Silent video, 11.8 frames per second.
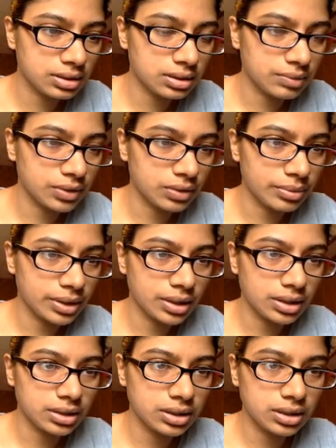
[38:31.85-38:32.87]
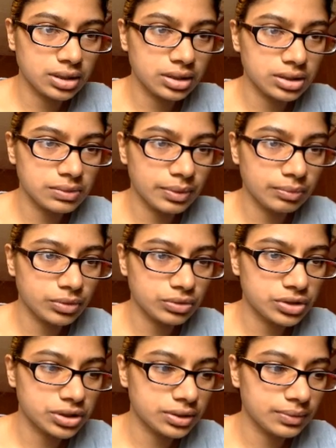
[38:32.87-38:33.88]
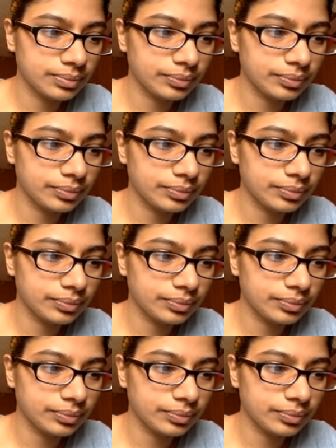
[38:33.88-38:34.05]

I'm going to go back here to my motion.